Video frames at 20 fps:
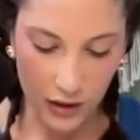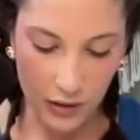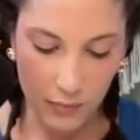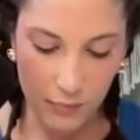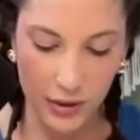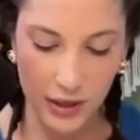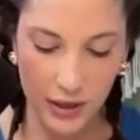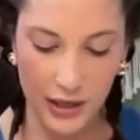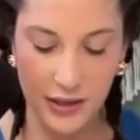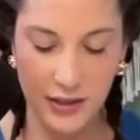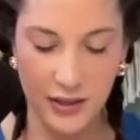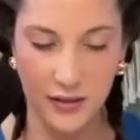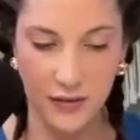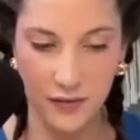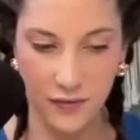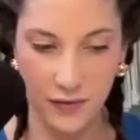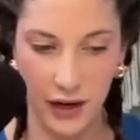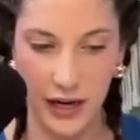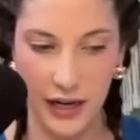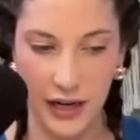But it is
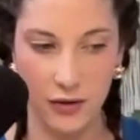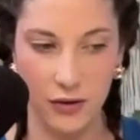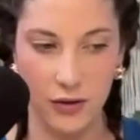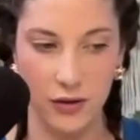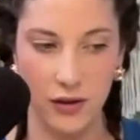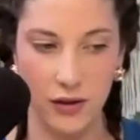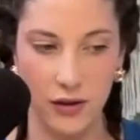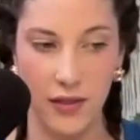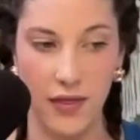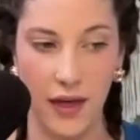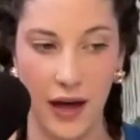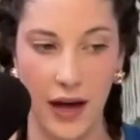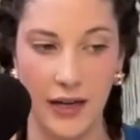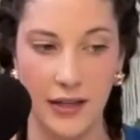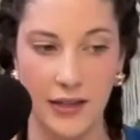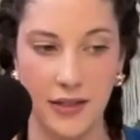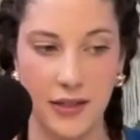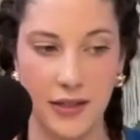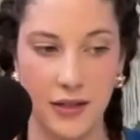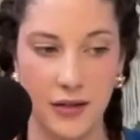vital
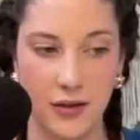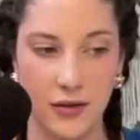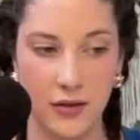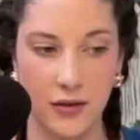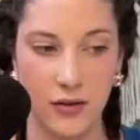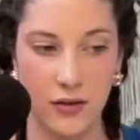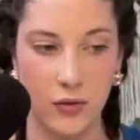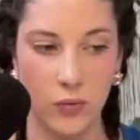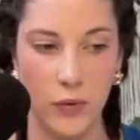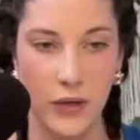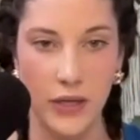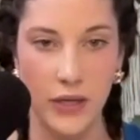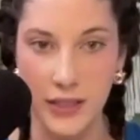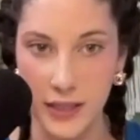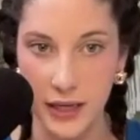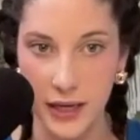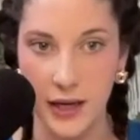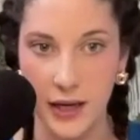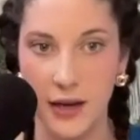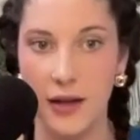that we
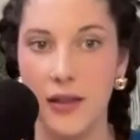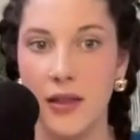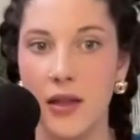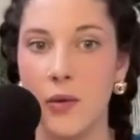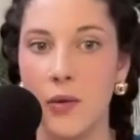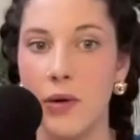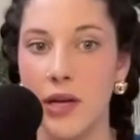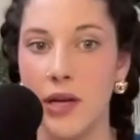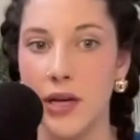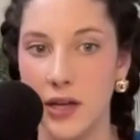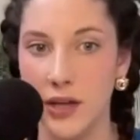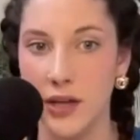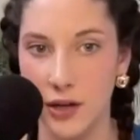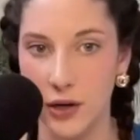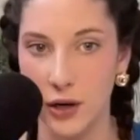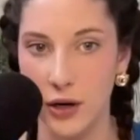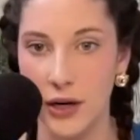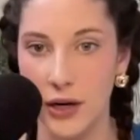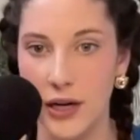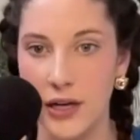dig, that we get
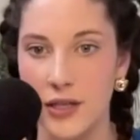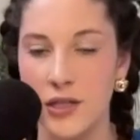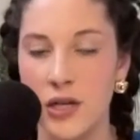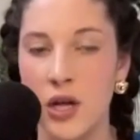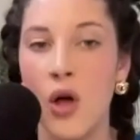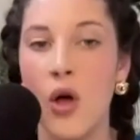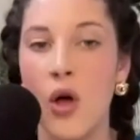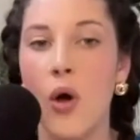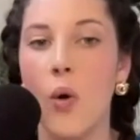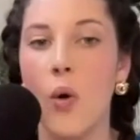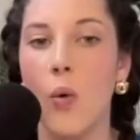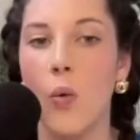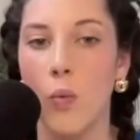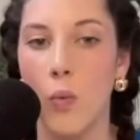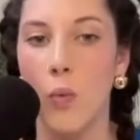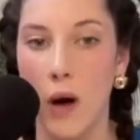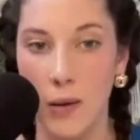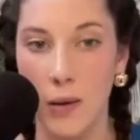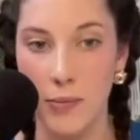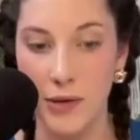curious
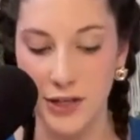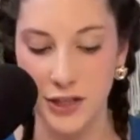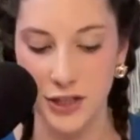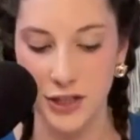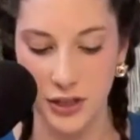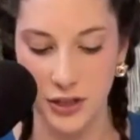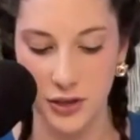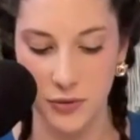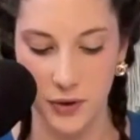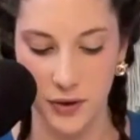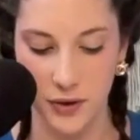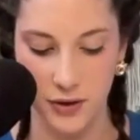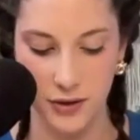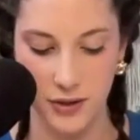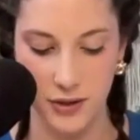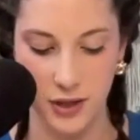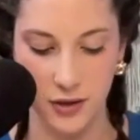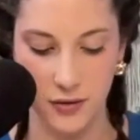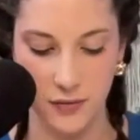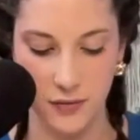while being gentle with
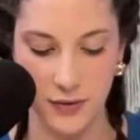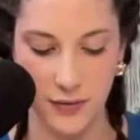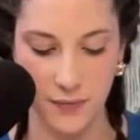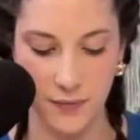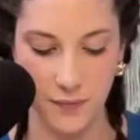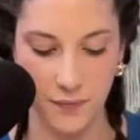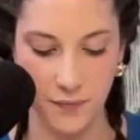ourselves.